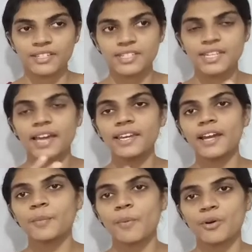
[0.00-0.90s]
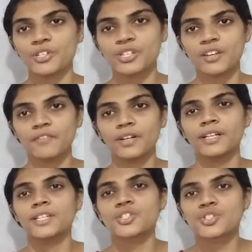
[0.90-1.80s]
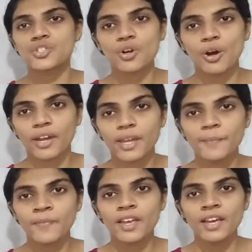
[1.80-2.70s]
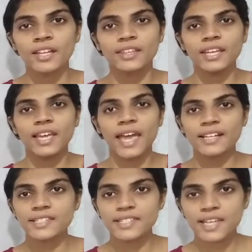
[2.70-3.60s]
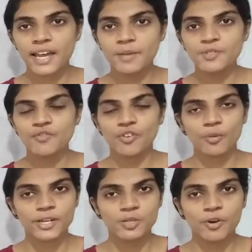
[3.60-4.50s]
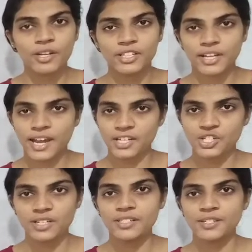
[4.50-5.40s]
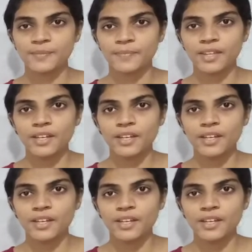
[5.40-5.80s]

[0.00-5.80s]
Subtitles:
the cyanide poisoning will destroy the enzymes for metabolic reactions.